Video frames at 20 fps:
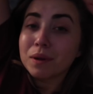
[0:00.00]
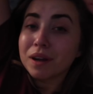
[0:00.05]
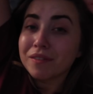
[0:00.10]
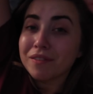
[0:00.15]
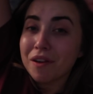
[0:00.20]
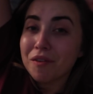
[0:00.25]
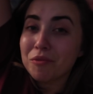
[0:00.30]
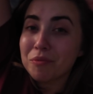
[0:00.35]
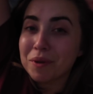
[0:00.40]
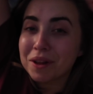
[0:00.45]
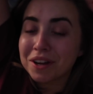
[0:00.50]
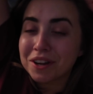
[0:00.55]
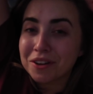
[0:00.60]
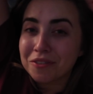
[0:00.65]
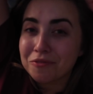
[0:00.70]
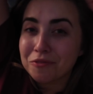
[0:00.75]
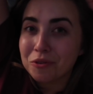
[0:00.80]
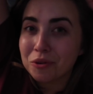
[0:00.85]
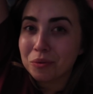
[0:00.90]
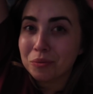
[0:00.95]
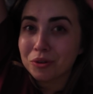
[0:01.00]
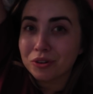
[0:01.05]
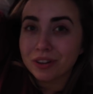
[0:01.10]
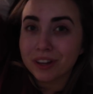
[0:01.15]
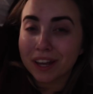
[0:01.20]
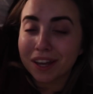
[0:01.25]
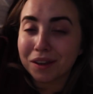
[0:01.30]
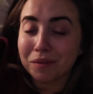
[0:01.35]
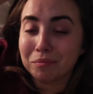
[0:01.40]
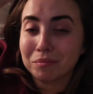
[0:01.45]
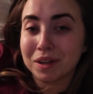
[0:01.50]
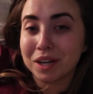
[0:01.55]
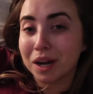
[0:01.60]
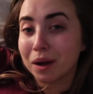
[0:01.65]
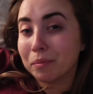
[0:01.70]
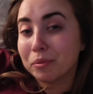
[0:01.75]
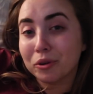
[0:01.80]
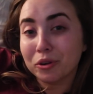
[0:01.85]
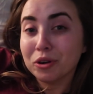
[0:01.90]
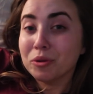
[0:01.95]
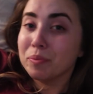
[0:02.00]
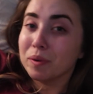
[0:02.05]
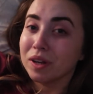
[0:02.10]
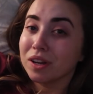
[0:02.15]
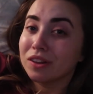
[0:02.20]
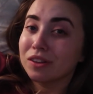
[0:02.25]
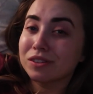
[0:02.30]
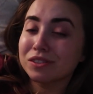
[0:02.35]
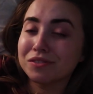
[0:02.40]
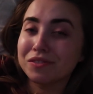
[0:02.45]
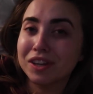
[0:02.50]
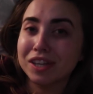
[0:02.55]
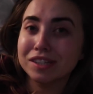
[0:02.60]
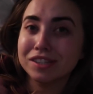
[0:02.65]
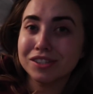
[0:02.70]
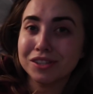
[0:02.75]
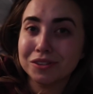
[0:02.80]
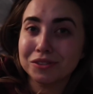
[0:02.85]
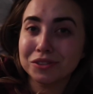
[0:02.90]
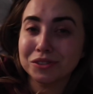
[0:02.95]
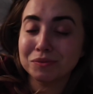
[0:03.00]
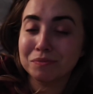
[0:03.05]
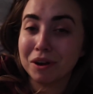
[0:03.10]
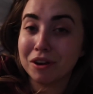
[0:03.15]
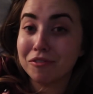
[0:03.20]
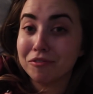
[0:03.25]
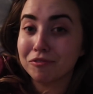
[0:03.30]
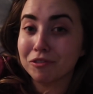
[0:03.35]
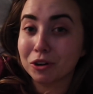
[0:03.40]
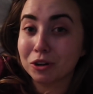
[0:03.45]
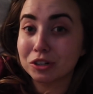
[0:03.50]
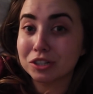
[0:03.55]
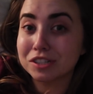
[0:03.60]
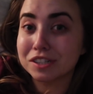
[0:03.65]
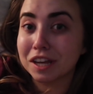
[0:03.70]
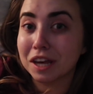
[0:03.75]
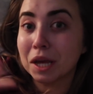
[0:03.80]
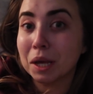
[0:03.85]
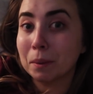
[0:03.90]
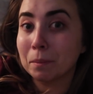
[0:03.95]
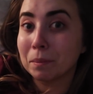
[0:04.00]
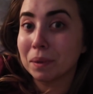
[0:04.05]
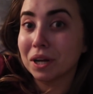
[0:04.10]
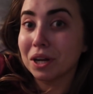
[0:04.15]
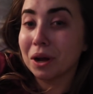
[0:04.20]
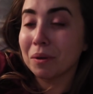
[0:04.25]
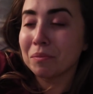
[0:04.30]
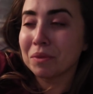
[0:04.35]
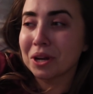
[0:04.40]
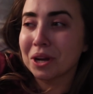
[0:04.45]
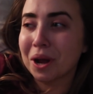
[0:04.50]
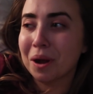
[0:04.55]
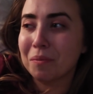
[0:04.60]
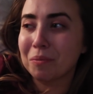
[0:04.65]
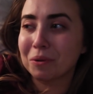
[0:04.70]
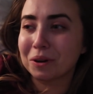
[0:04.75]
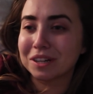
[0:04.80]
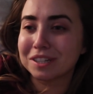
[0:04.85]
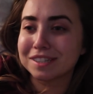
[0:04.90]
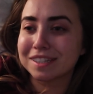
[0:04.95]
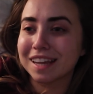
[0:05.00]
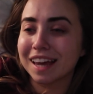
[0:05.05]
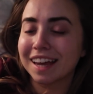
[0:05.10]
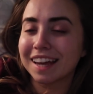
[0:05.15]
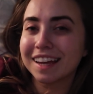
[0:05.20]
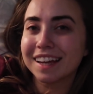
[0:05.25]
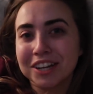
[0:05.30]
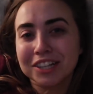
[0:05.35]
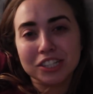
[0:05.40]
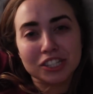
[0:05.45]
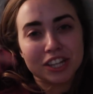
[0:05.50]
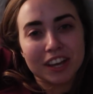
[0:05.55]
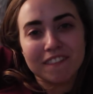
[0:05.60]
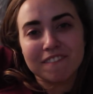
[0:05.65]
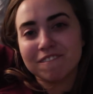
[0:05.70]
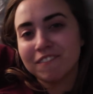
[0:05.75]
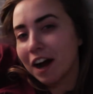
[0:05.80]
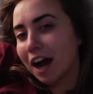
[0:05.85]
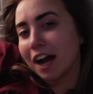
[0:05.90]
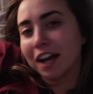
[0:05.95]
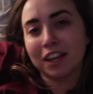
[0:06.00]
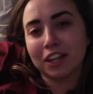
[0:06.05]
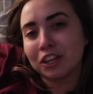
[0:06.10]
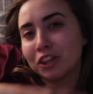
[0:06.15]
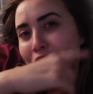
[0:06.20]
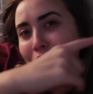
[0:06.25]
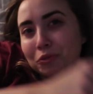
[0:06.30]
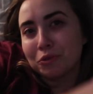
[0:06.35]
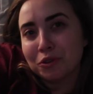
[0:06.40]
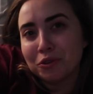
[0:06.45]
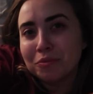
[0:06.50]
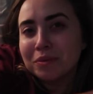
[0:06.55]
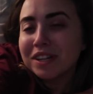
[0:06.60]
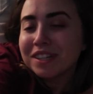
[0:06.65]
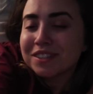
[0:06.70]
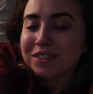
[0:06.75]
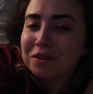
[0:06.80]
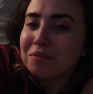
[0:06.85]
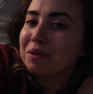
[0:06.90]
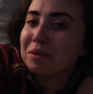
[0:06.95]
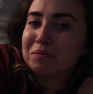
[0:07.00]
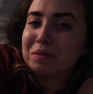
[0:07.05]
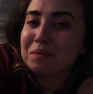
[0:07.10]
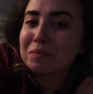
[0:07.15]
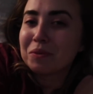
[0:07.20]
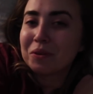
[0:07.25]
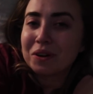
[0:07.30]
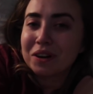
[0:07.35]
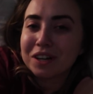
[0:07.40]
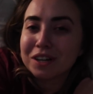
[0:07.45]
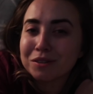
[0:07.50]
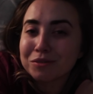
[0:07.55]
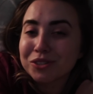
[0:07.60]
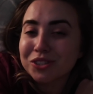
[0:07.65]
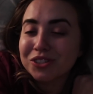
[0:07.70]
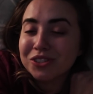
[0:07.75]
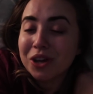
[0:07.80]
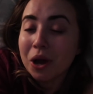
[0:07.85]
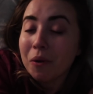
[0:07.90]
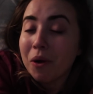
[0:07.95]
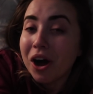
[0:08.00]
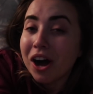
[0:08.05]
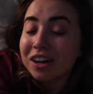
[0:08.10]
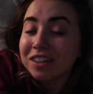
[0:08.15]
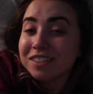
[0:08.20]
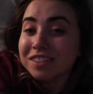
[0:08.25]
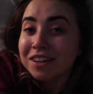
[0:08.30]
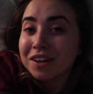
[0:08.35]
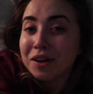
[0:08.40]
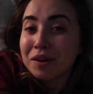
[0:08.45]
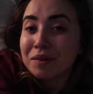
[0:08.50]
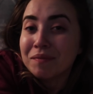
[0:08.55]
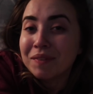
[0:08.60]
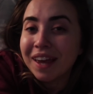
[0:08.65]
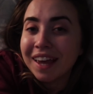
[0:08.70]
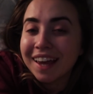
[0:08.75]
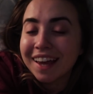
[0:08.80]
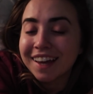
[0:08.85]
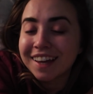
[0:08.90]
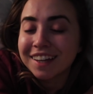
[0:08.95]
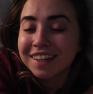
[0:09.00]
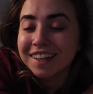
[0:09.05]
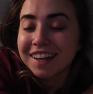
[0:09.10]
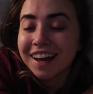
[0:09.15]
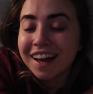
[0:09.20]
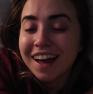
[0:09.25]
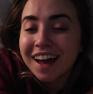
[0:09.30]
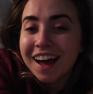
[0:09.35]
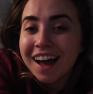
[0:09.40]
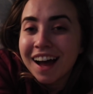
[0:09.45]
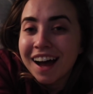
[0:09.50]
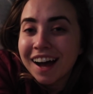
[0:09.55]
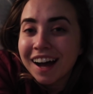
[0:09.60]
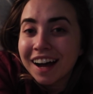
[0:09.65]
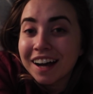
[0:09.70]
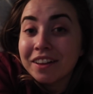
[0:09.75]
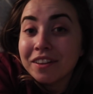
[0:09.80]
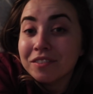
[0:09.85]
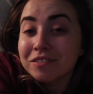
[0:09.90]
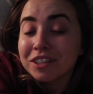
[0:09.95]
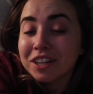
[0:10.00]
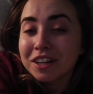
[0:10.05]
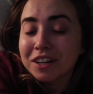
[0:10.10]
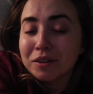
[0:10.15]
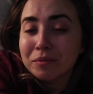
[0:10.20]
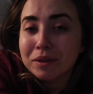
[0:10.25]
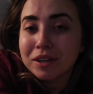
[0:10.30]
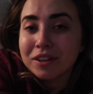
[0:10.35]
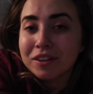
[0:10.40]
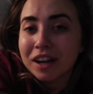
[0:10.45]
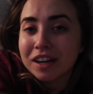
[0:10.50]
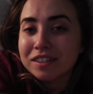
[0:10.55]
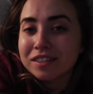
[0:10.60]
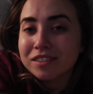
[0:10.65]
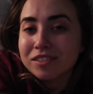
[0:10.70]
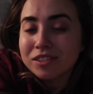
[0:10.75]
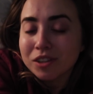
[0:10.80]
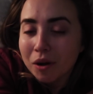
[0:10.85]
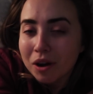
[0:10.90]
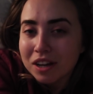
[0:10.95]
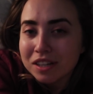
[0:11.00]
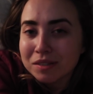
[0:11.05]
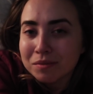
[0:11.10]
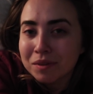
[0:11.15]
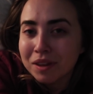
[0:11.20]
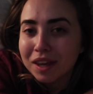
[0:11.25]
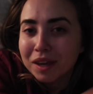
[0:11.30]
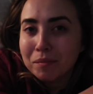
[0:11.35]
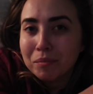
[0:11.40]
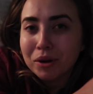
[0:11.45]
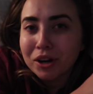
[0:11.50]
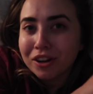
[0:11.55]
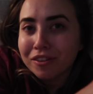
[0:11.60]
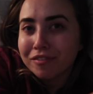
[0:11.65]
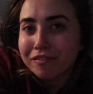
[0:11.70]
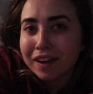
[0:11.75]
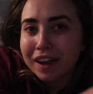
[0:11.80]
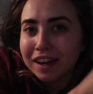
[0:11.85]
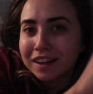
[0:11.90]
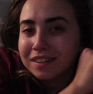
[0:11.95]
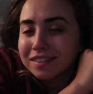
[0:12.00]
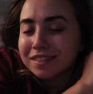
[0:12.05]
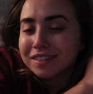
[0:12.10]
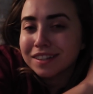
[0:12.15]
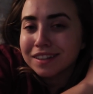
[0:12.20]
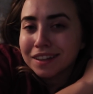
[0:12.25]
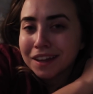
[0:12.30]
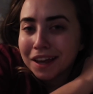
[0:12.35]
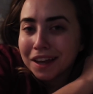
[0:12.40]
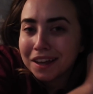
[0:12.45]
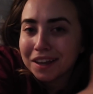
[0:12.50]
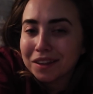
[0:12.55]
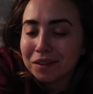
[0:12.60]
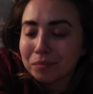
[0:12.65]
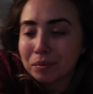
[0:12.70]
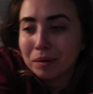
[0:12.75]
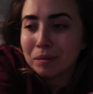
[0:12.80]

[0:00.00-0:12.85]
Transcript: but I've never been in a formal like meetup group at any of those events. So this is my first like meetup meetup where it's like just like filing through meeting so many people and it was so awesome. And I loved getting to meet you guys. It's so awesome to like put a face to like the